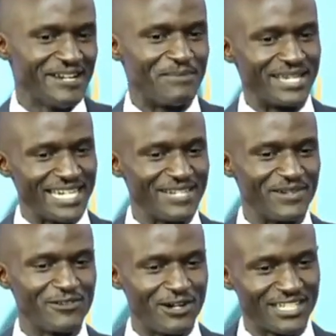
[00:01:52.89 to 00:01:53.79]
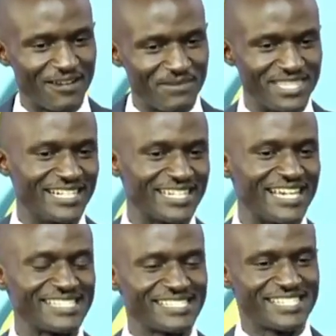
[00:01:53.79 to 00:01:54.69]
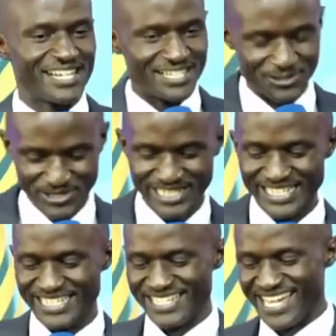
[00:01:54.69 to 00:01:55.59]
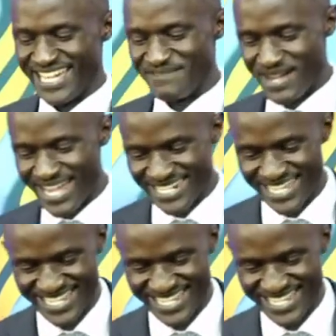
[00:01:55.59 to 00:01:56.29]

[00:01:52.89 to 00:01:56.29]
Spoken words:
But anyway, God gave me the grace to nini. Amen?